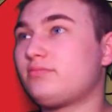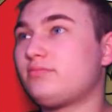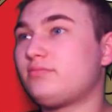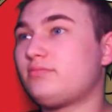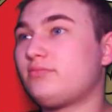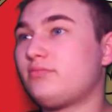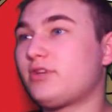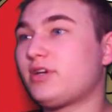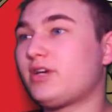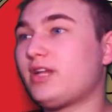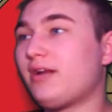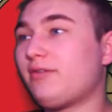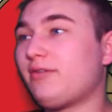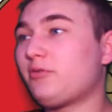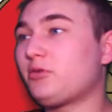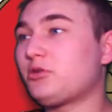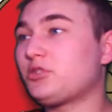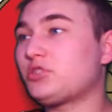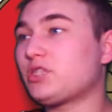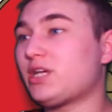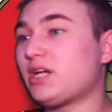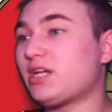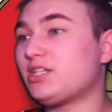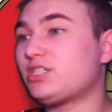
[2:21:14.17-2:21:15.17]
Look at everyone
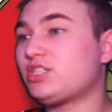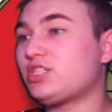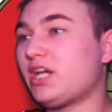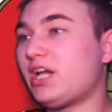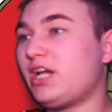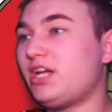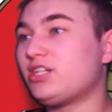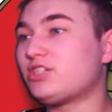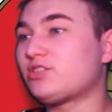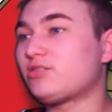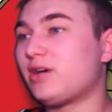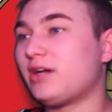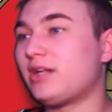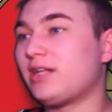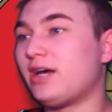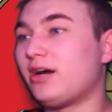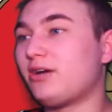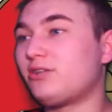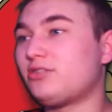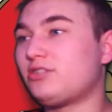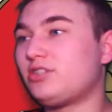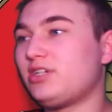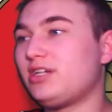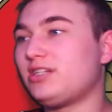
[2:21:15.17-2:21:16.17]
trying to change right now.
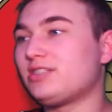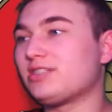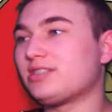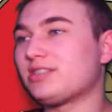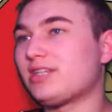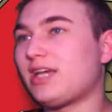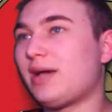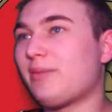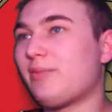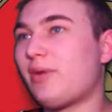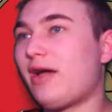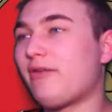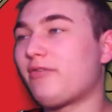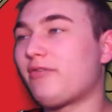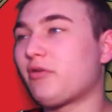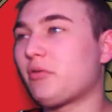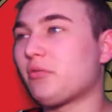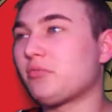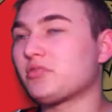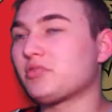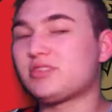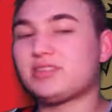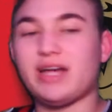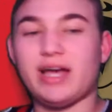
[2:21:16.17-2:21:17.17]
Jesus. Everyone
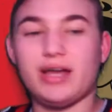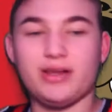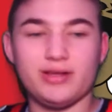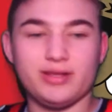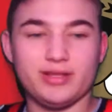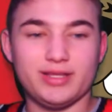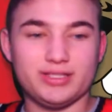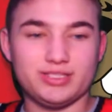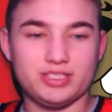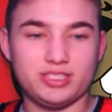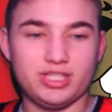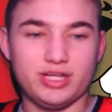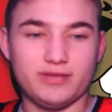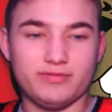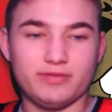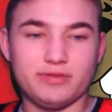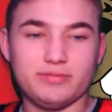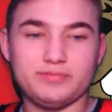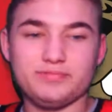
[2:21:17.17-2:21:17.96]
was tired on that shift.